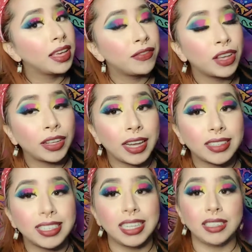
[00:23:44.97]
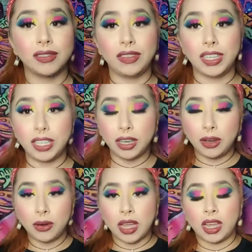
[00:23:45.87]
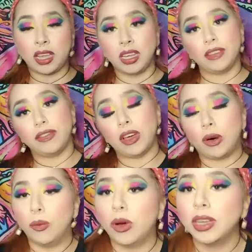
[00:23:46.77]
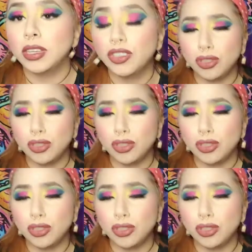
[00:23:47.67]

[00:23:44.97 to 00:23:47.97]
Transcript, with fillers: if y'all like today's video and if y'all want